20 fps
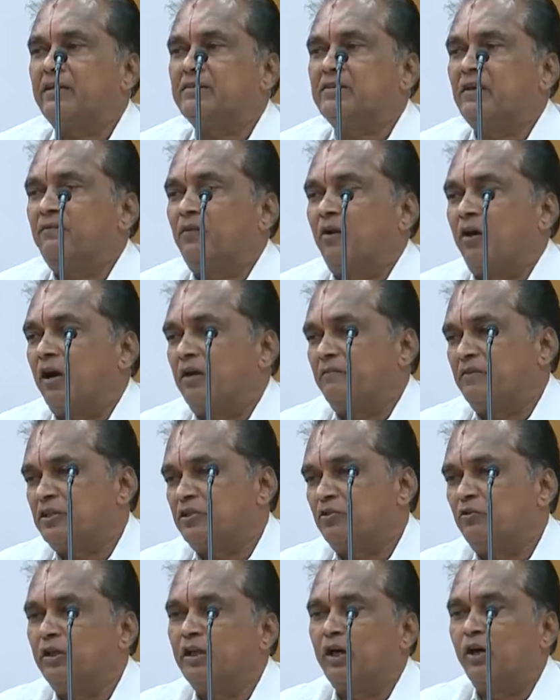hands of Lord
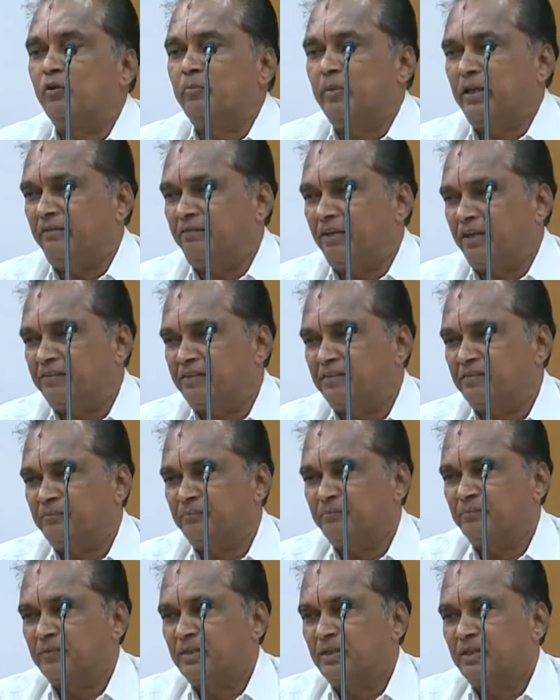Vishnu in how many ways?
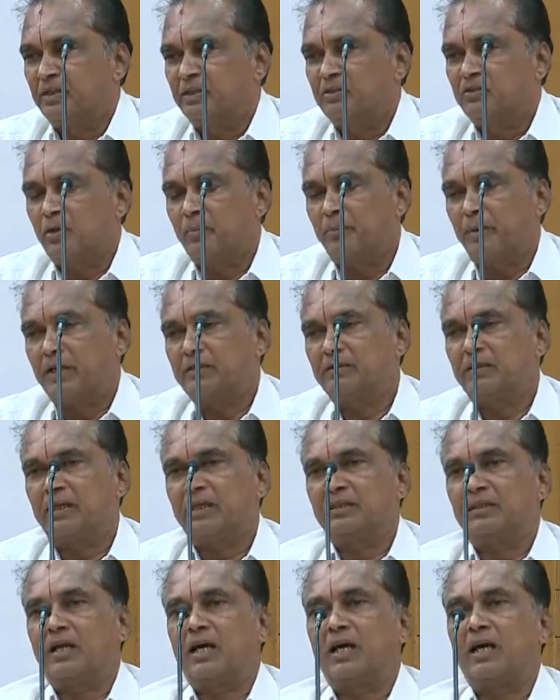So
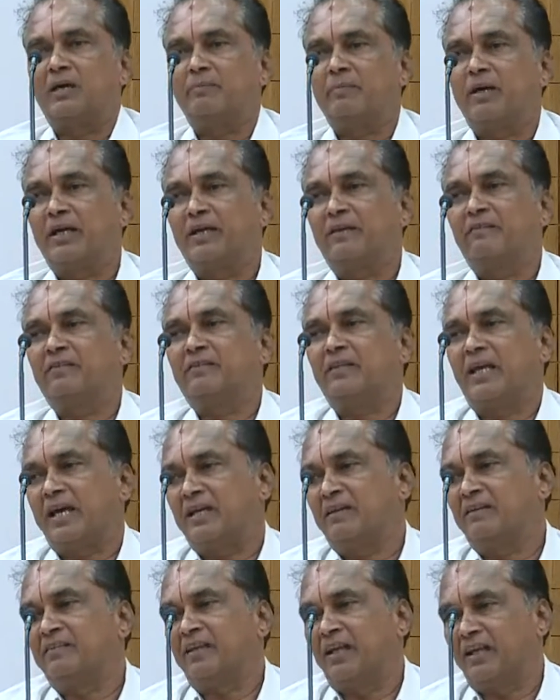Pancharatragama gives the
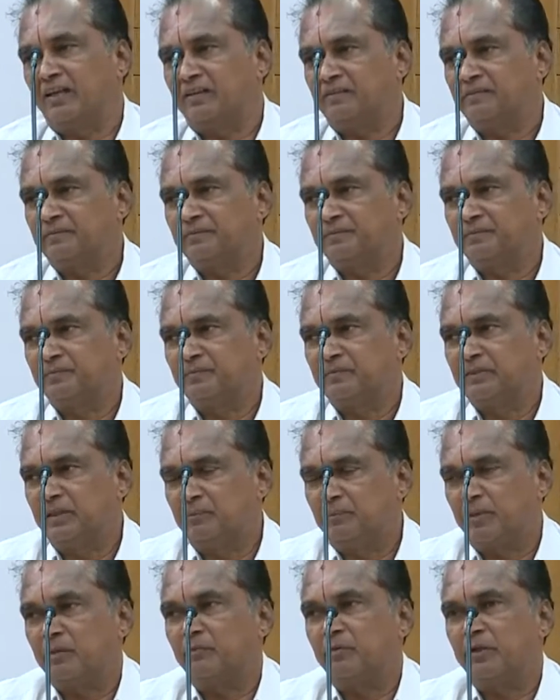answer
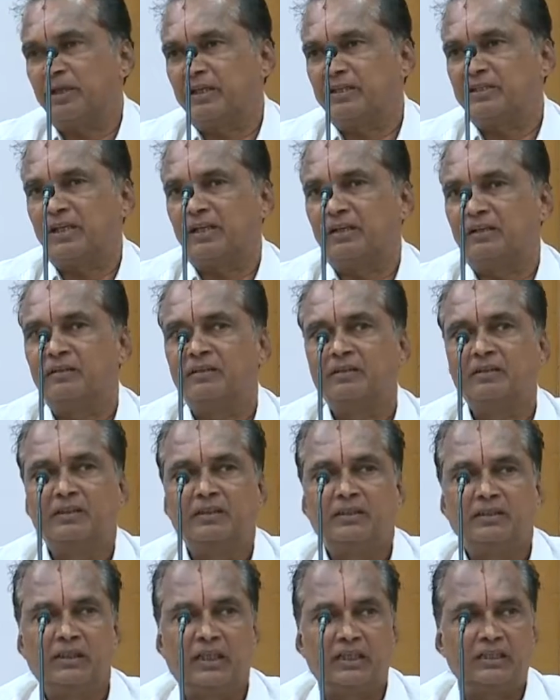in permutation.
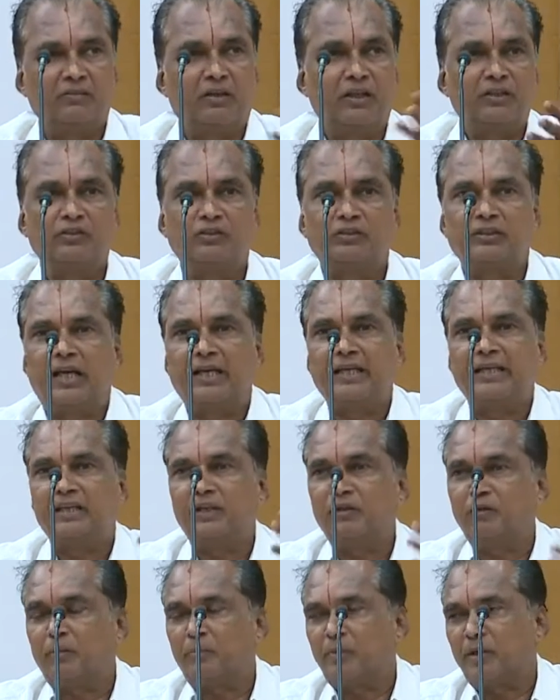That's what you study
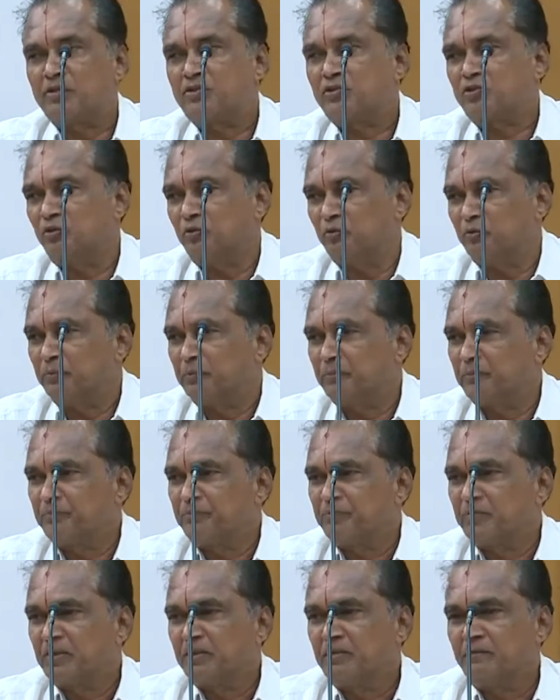in your plus 2.
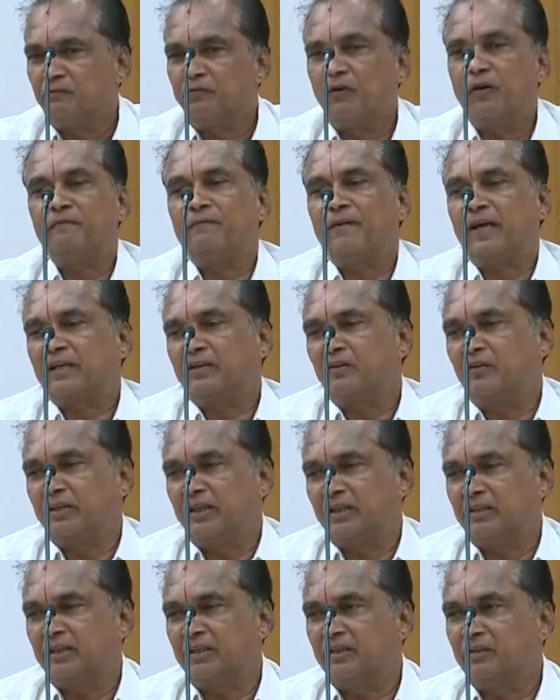4
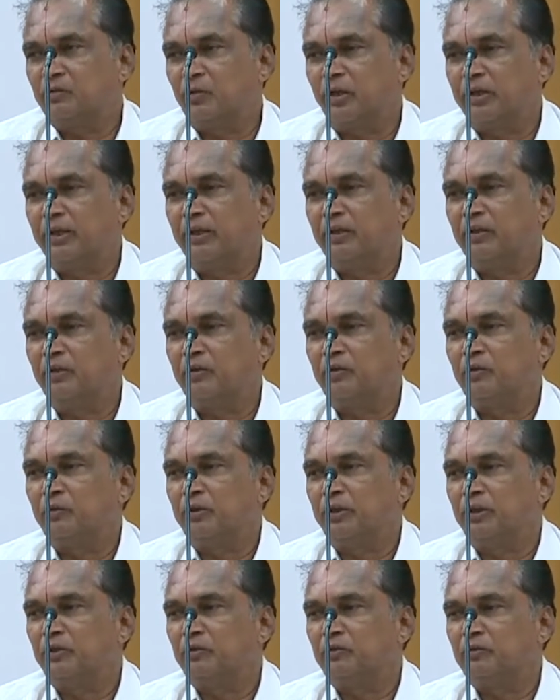factorial, that is 1 into
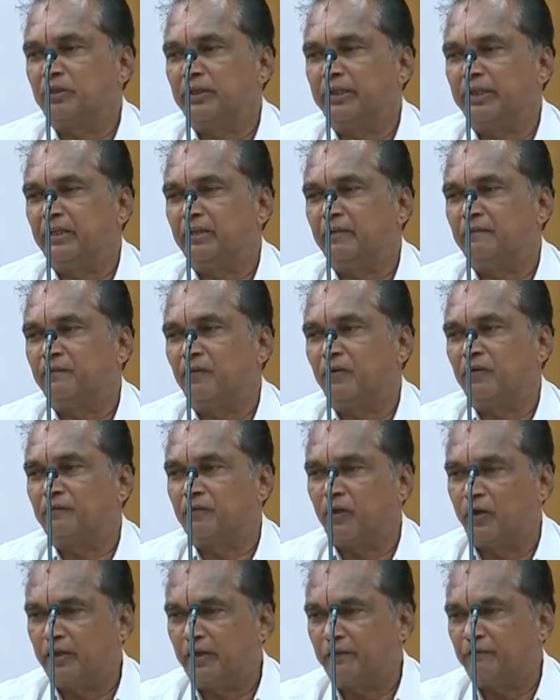2 into 3 into 4,
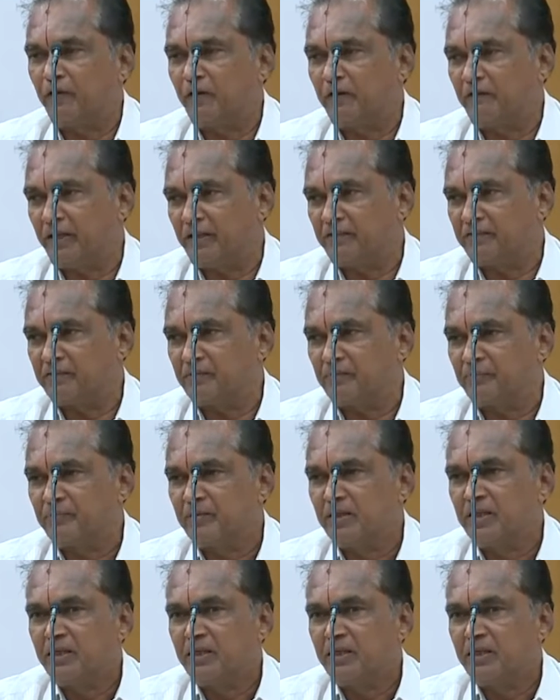24 ways.